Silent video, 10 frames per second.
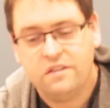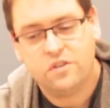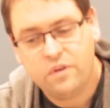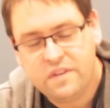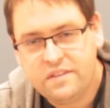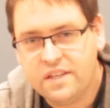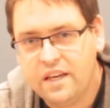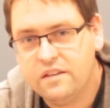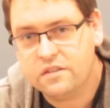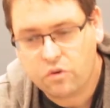So in this
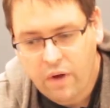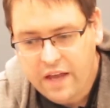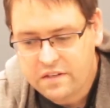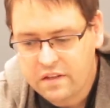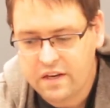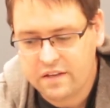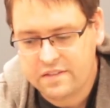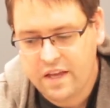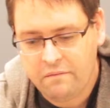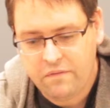case,
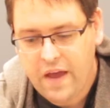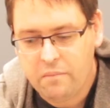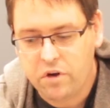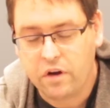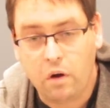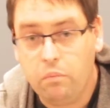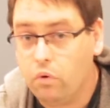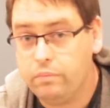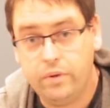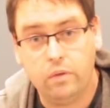Crashlytics and Fabric are
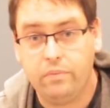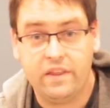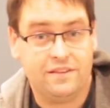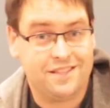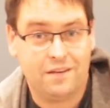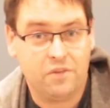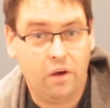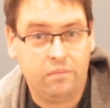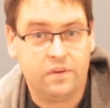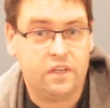both built by the same
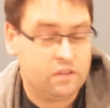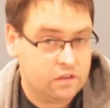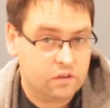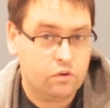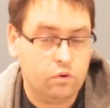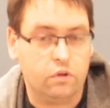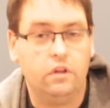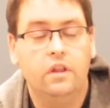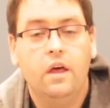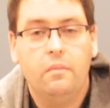company,
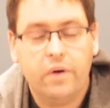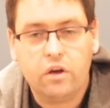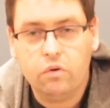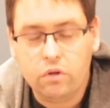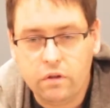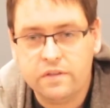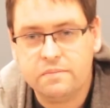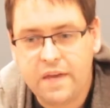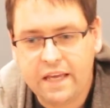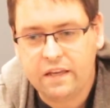Google, but Google
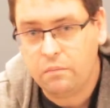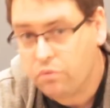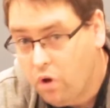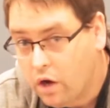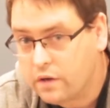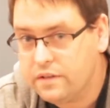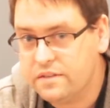is making a product